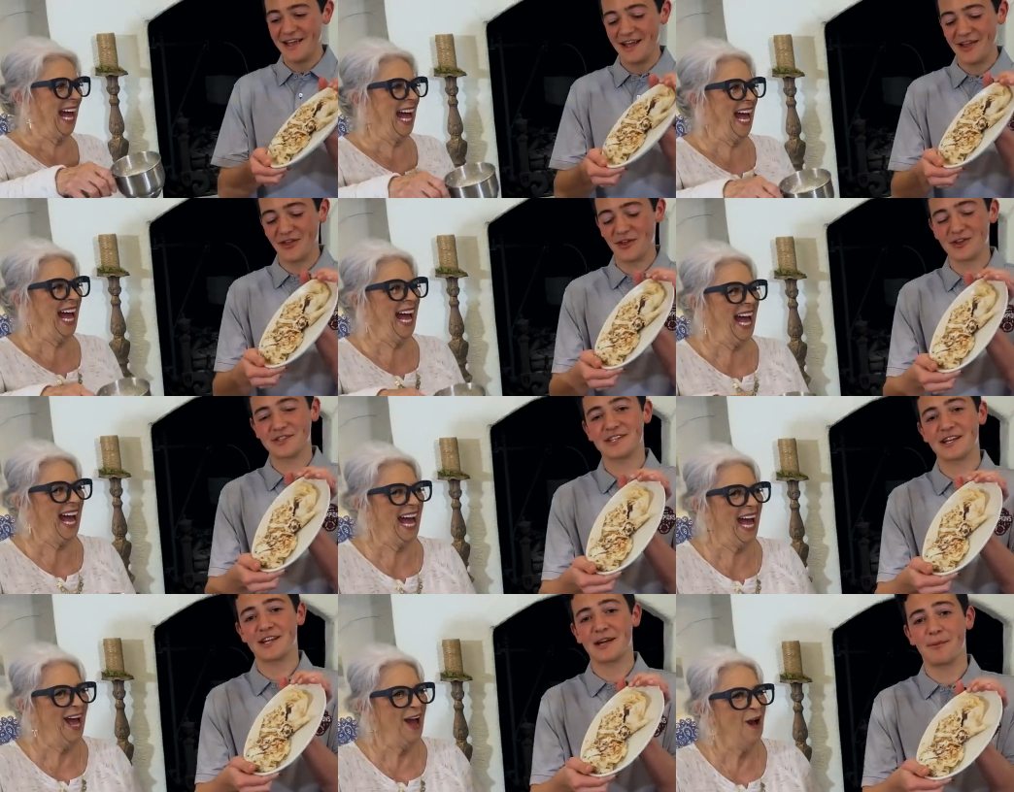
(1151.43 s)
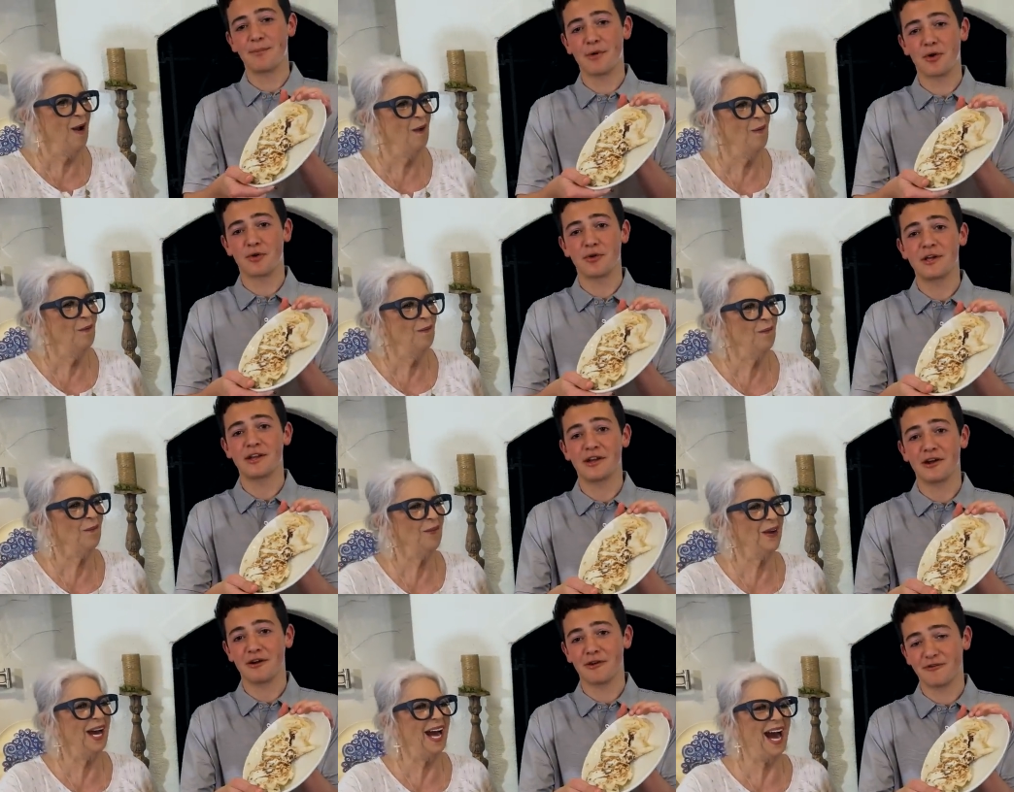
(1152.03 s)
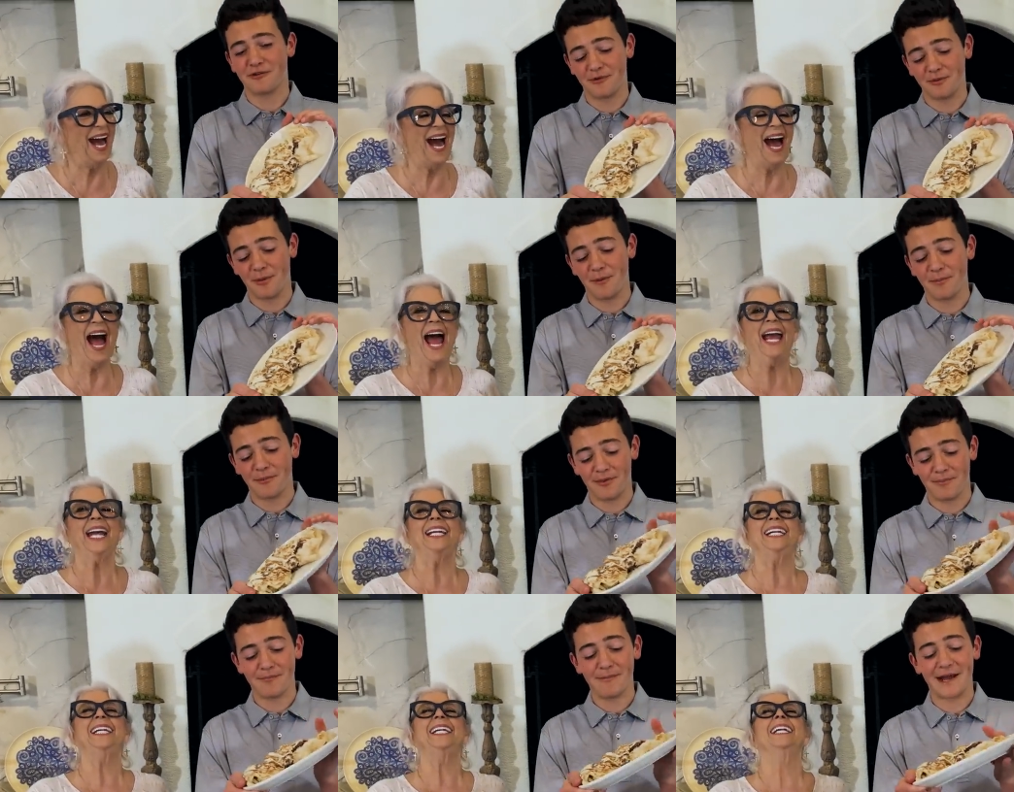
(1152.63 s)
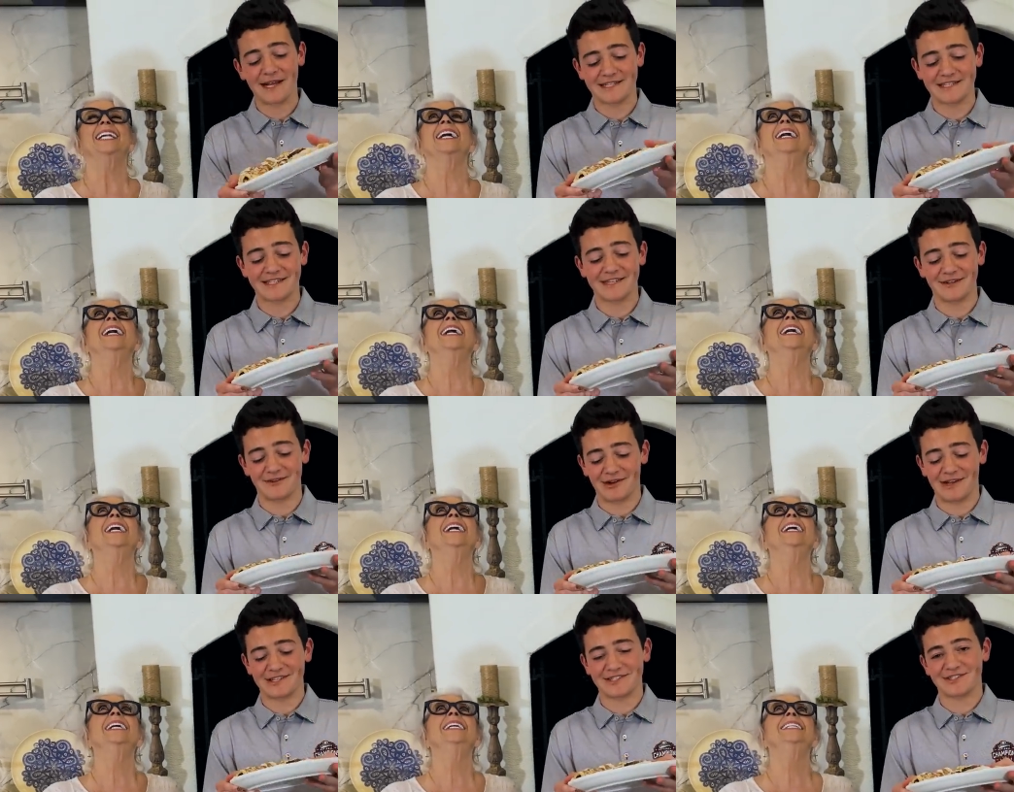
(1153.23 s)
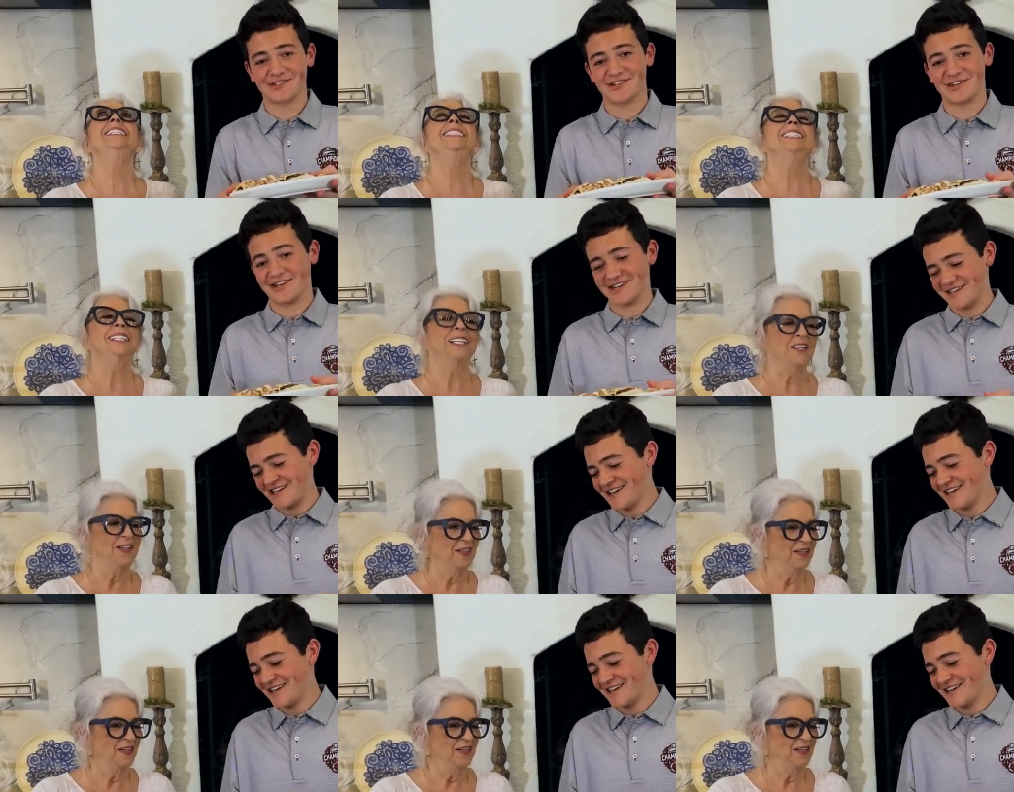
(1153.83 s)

Speaker 1: it looks like a burrito from a Mexican restaurant.